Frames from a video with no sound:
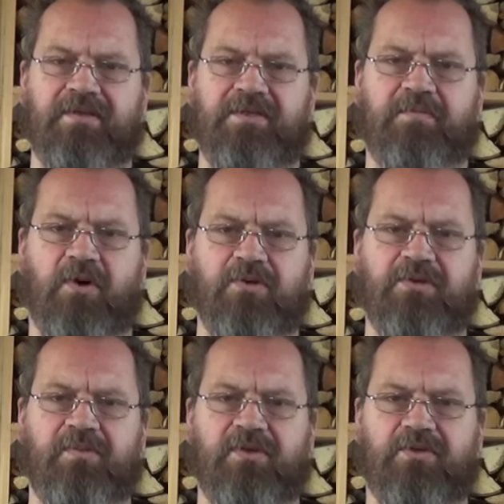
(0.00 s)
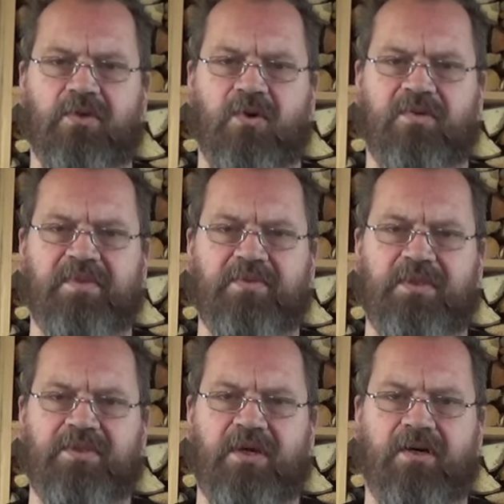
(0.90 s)
this possible talk
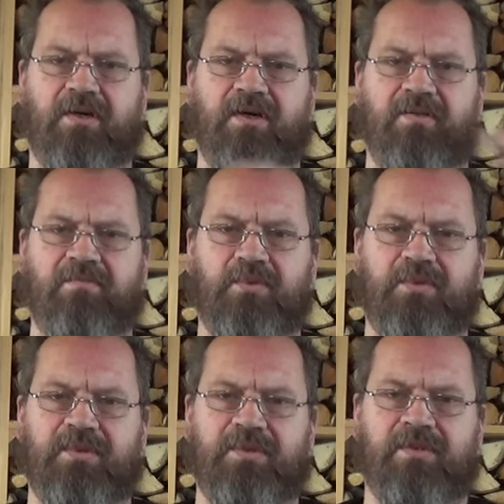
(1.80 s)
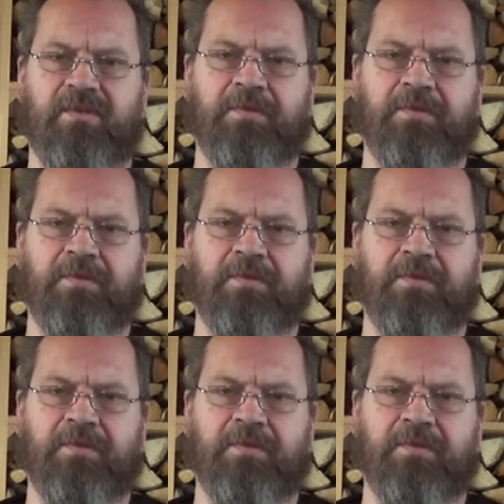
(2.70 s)
between Tucker and Putin?